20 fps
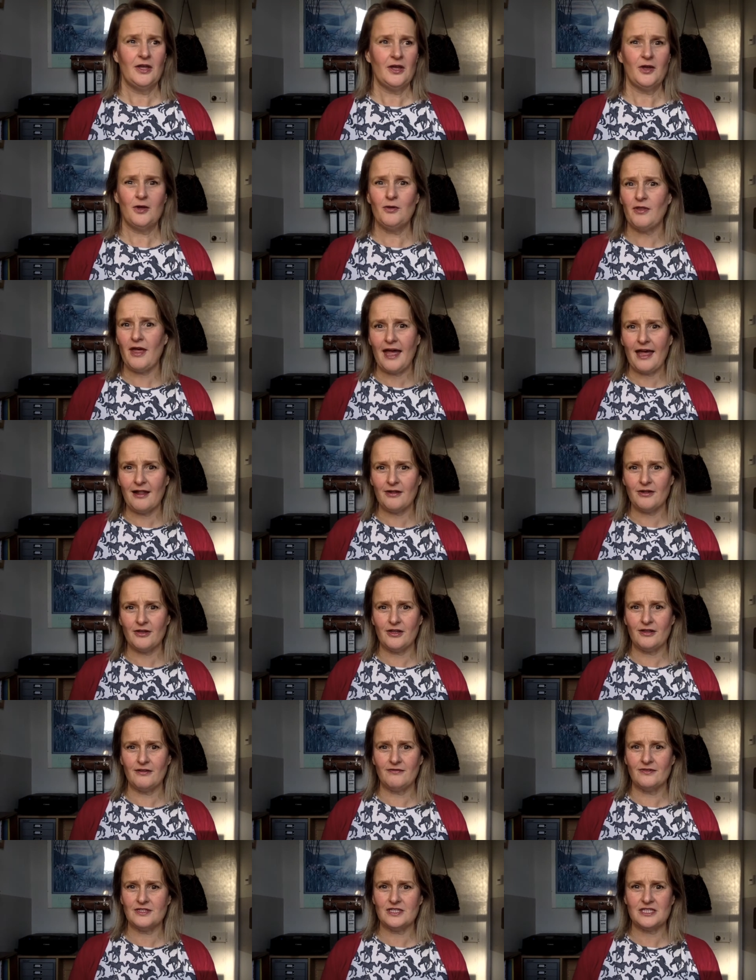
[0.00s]
who the hell
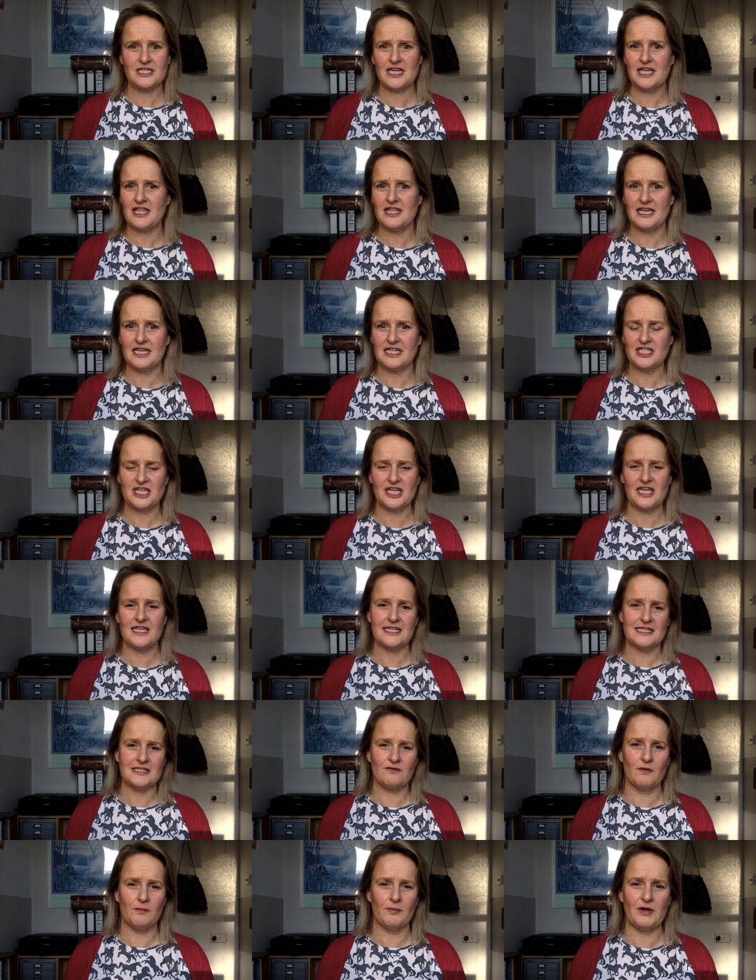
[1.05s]
does she think she
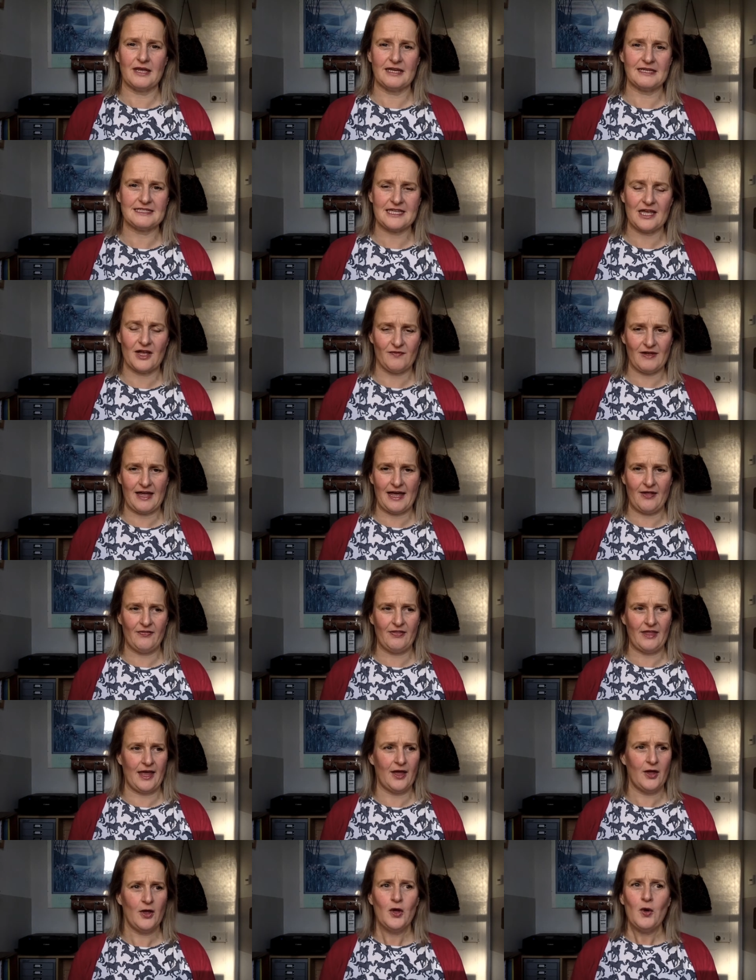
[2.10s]
is for putting herself out
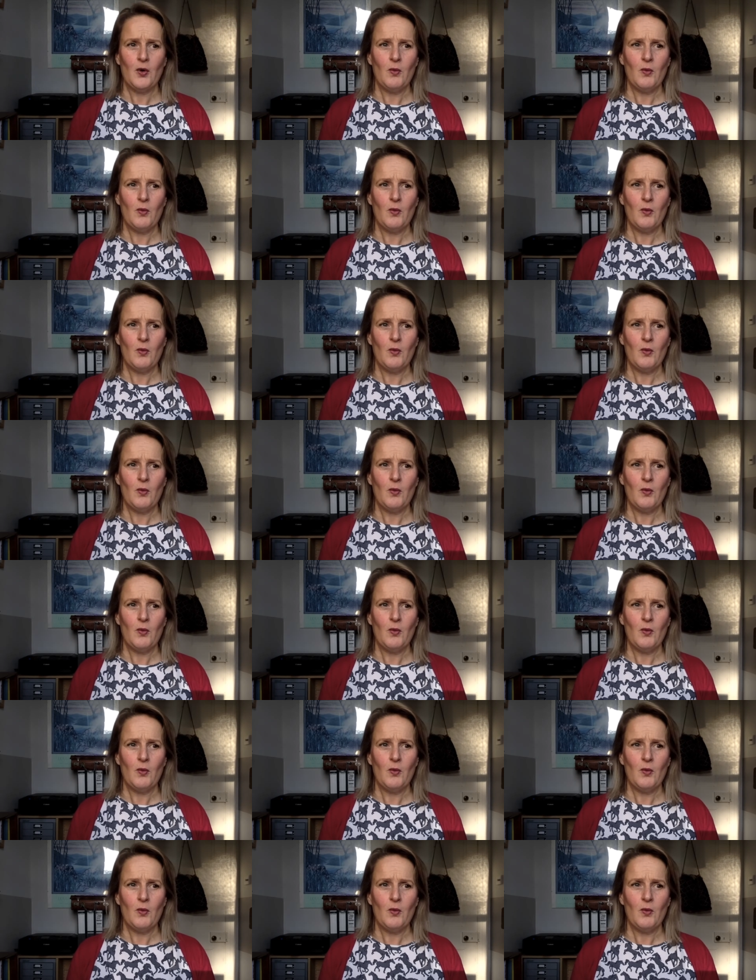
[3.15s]
there,